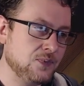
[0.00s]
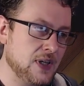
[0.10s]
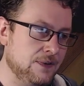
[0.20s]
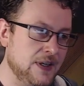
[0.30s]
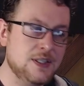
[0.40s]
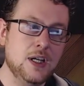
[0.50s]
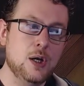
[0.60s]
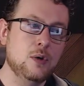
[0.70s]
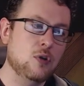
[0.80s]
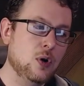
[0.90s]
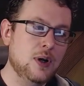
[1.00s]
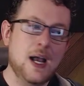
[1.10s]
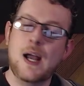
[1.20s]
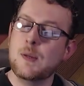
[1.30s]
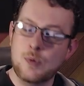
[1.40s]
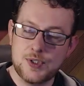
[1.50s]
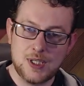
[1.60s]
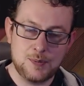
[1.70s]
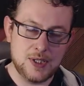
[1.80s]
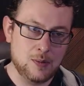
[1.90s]
if things are going wrong, add more
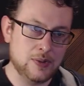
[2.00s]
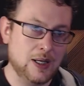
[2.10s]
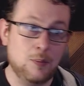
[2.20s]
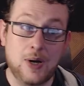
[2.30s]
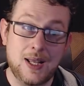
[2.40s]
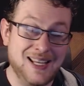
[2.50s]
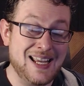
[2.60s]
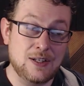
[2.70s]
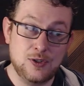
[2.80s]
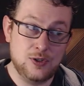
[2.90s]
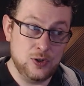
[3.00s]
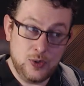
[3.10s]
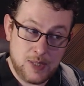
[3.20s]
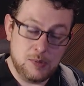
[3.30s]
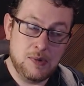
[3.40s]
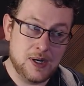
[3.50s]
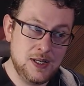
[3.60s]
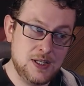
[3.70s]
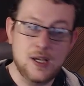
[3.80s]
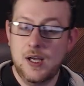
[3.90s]
subsampling. But again, do keep in
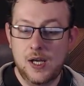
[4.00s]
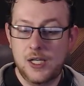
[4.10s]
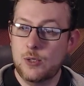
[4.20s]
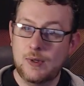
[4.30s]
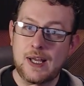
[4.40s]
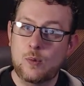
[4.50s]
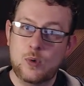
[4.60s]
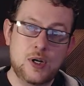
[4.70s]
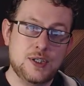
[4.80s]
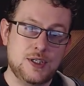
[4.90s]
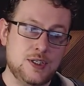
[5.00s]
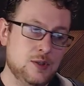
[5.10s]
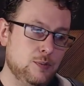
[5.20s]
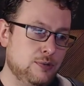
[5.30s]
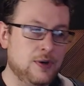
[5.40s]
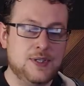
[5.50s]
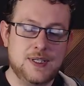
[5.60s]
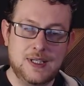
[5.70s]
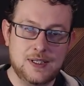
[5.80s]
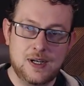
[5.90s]
mind you will get worse
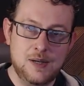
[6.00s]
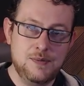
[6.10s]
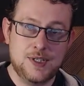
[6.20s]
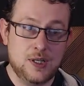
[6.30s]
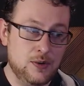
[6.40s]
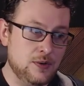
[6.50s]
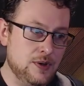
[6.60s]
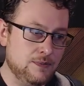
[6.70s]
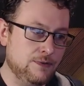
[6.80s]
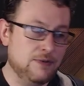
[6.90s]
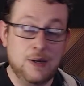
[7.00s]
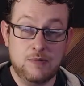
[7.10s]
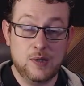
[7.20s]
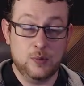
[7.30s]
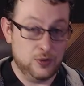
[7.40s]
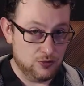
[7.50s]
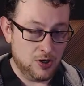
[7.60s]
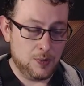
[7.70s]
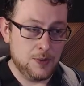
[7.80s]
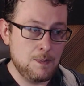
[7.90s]
processing times, so the frame rate will
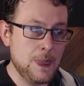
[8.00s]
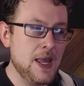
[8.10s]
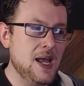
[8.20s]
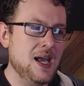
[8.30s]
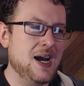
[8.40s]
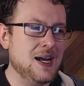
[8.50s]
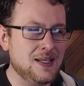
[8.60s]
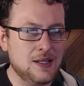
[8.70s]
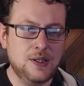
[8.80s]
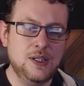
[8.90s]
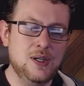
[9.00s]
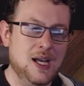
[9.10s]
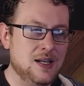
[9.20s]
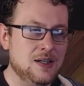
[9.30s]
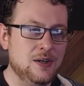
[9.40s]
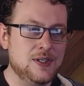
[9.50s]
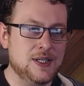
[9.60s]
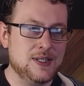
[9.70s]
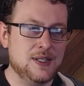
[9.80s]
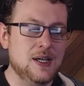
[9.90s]
drop. And the other thing you can
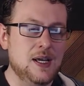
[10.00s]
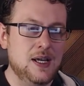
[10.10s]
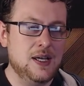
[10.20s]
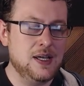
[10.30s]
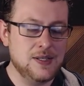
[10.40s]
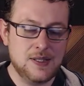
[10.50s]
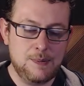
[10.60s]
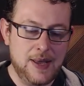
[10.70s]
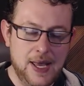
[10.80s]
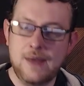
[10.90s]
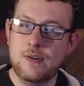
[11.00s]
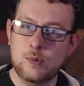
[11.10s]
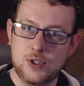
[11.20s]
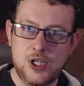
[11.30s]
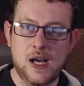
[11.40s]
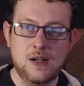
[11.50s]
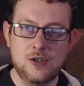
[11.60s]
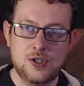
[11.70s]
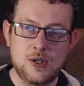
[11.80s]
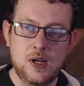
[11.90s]
notice is the behavior will
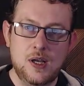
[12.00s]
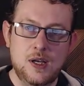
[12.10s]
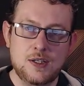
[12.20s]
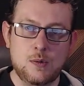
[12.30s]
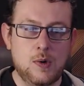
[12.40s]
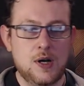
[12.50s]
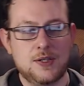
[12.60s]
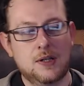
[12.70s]
change. So whilst the